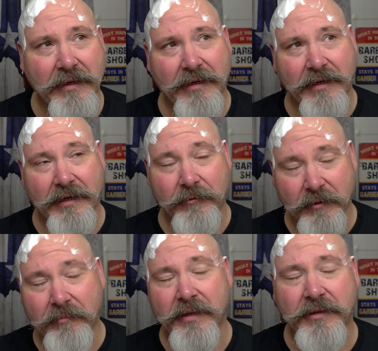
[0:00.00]
It
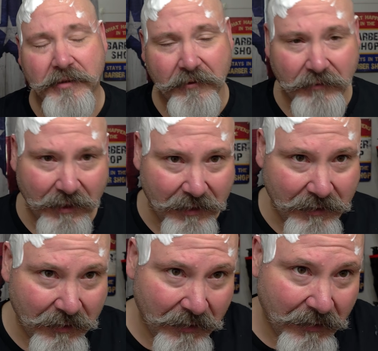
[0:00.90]
would build if
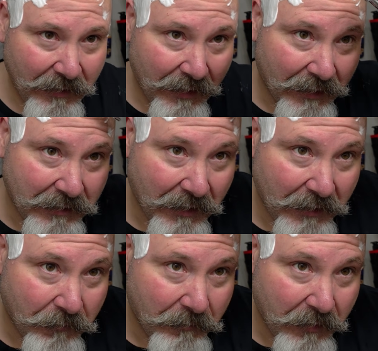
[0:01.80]
I could tell
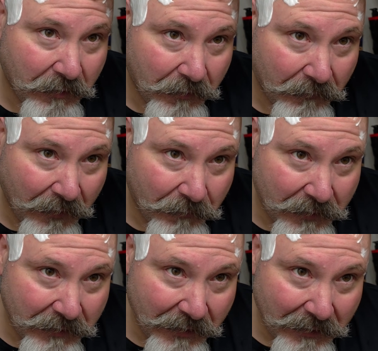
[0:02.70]
it would build if I
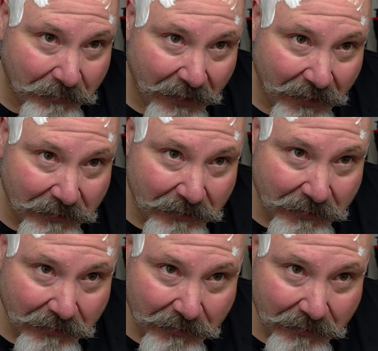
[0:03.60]
went a second pass.